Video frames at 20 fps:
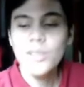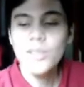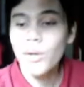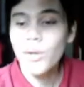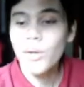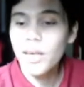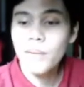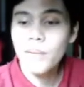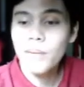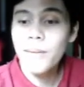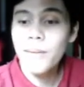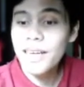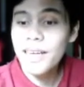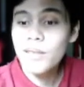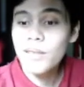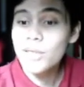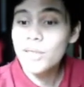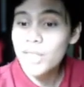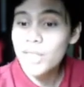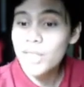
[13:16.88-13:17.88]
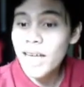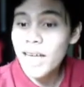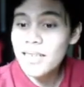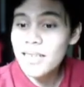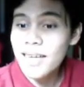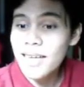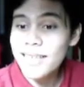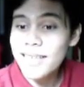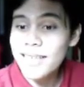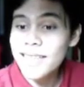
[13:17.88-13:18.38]
So in medical
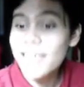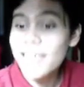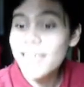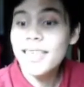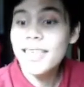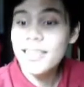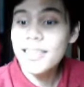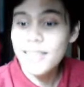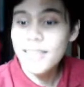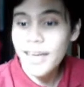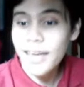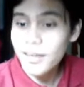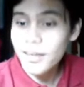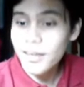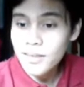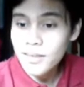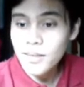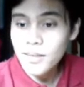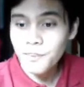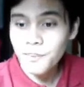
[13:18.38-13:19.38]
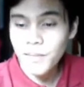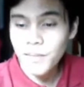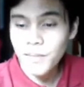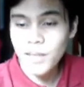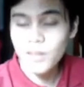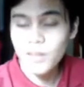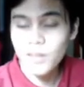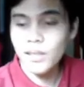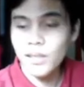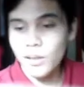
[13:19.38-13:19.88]
scans like CT scans,
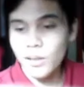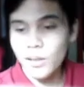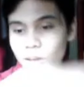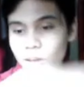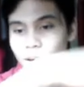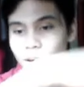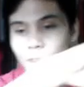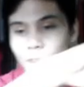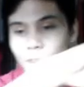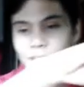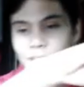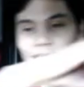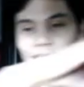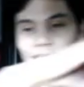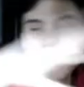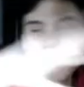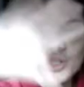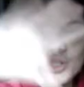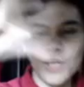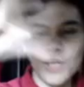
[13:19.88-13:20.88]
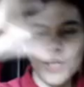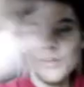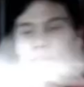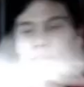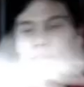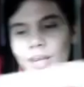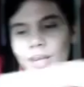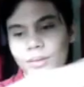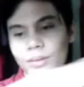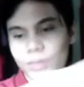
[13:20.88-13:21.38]
the complicated machinery
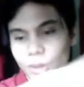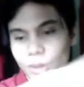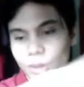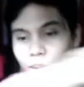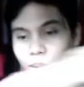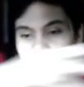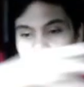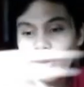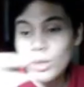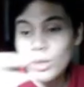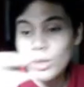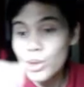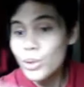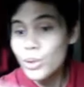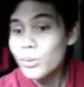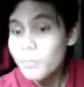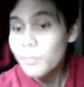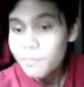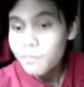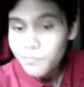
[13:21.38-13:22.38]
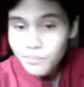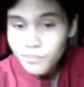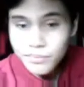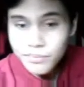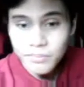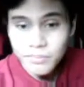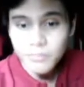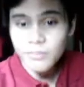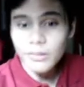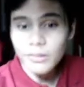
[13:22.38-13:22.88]
where you have to go into a tube,
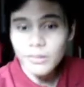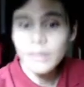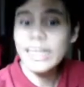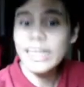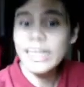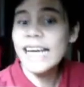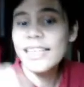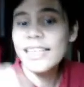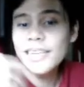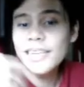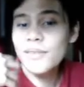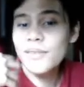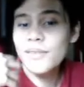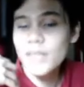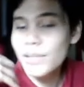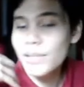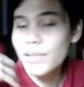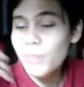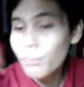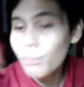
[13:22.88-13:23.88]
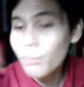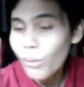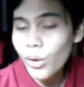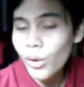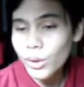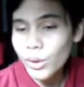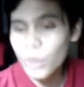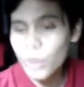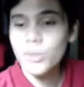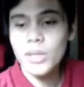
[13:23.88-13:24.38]
that gives even
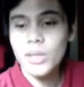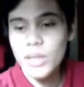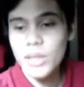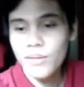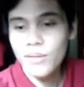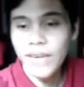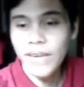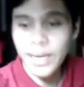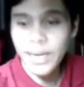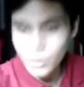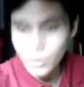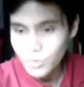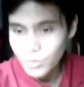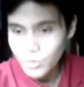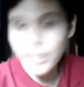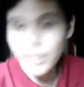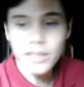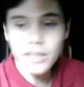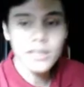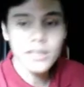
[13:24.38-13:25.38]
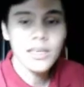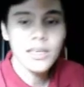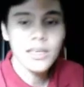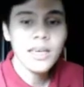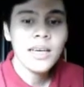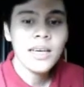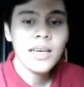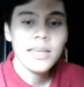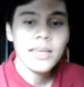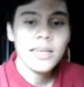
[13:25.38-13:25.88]
more doses of rays.
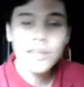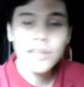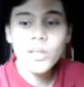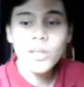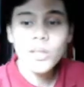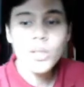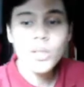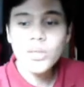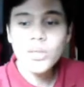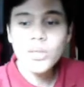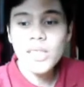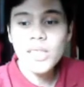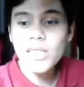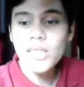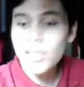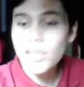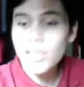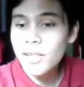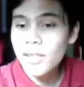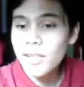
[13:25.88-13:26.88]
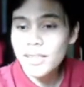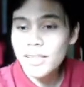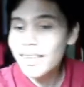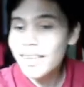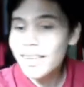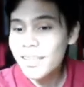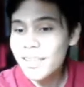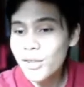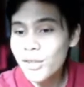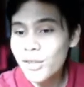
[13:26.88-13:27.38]
They're also used in security, like
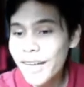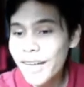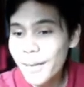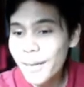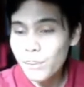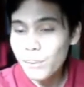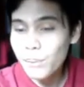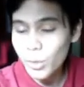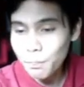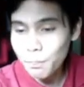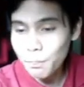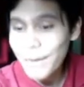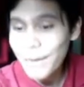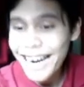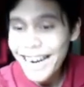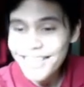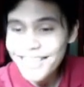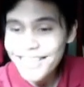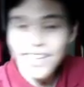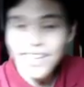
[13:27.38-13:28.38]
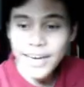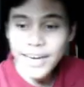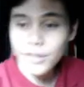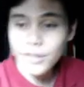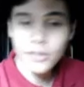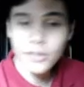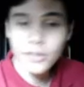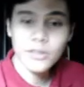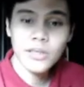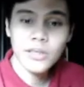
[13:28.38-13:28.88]
in your airport bag scanners.
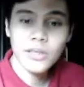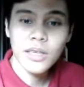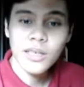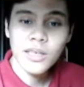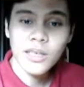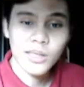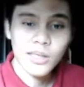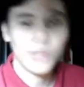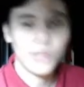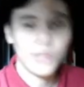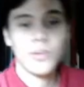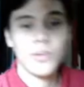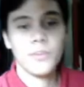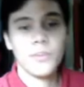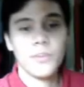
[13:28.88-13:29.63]
So